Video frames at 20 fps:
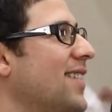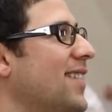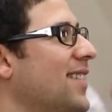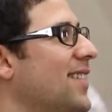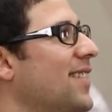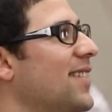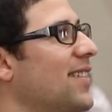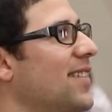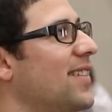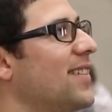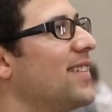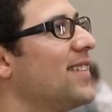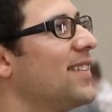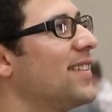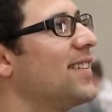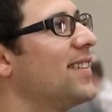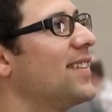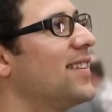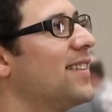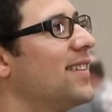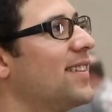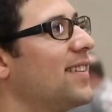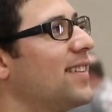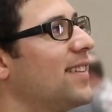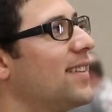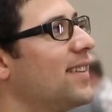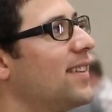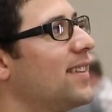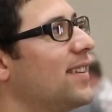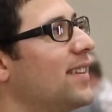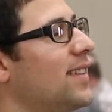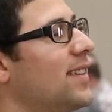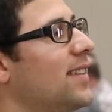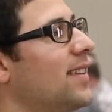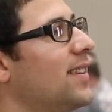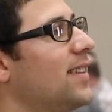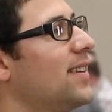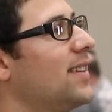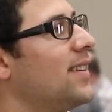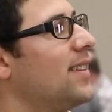
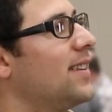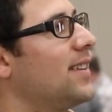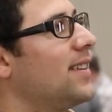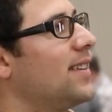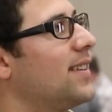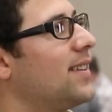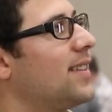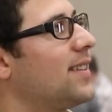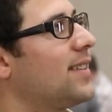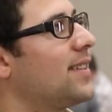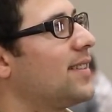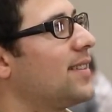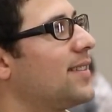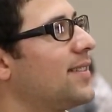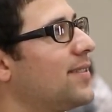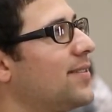[no speech]